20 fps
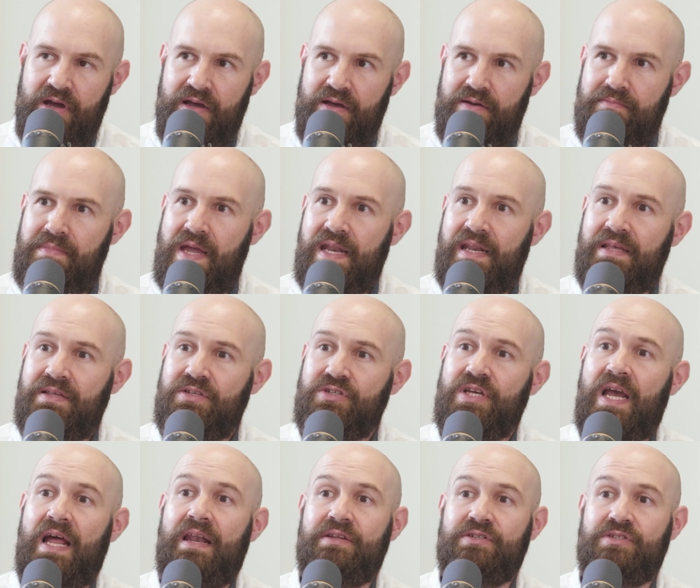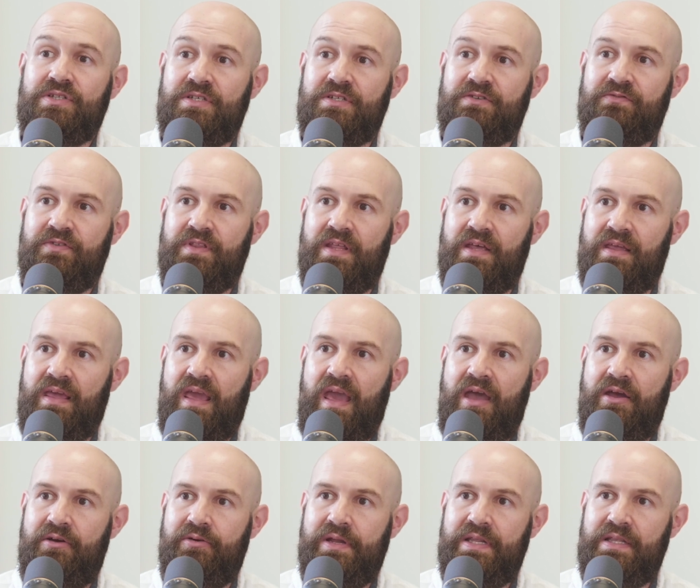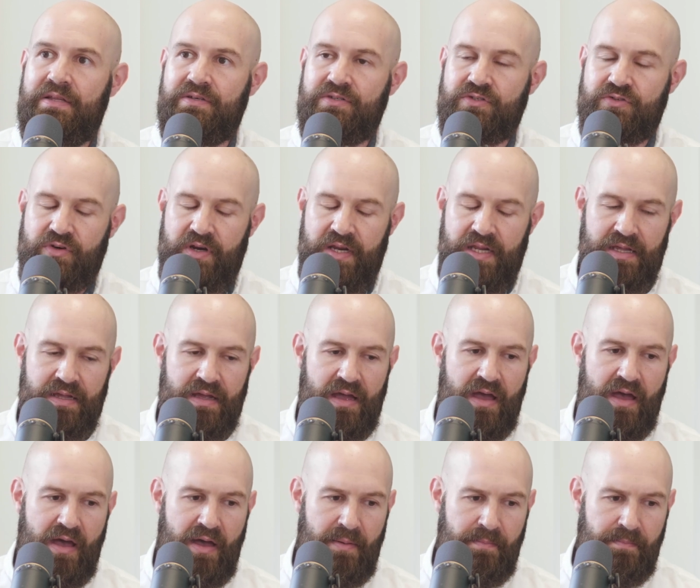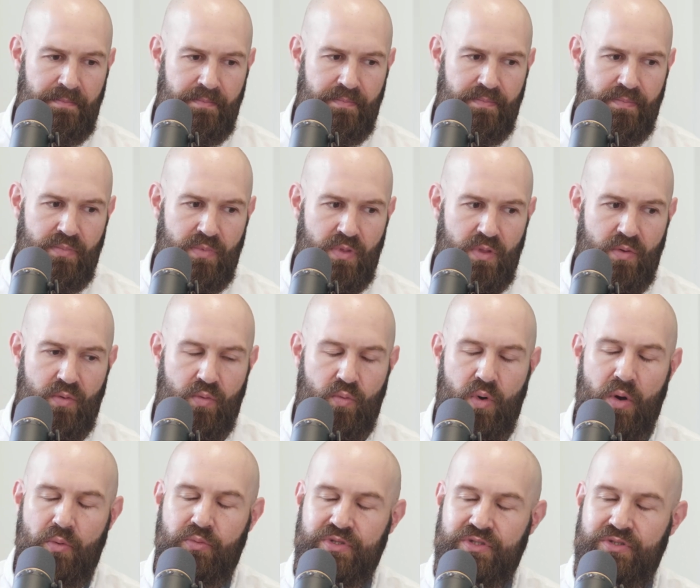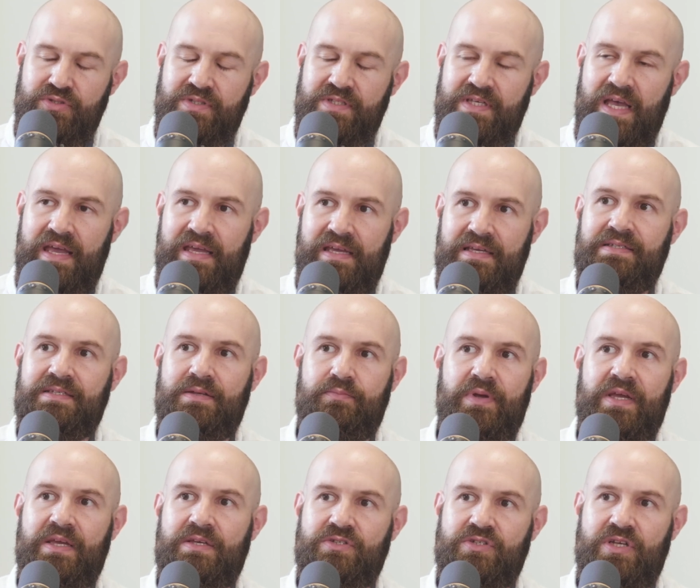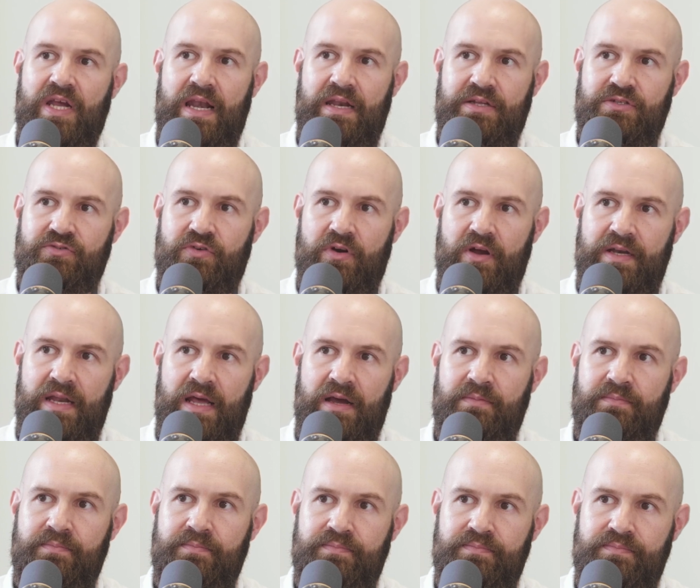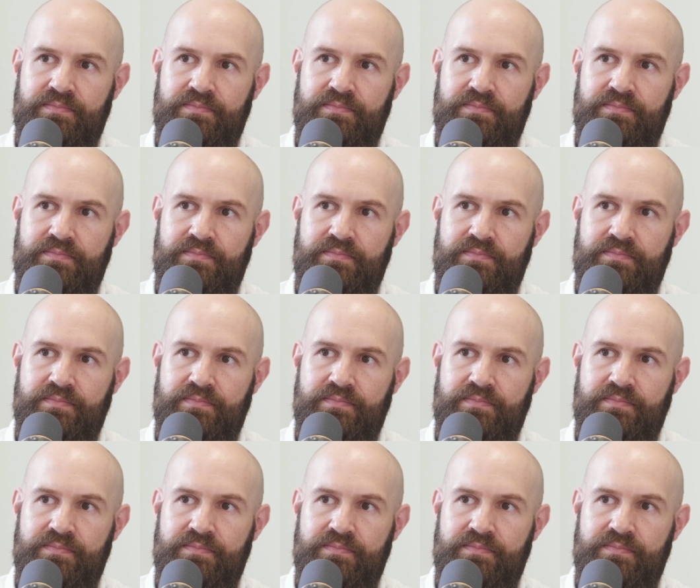are many challenges for the care industry. What would you say is the biggest challenge right now?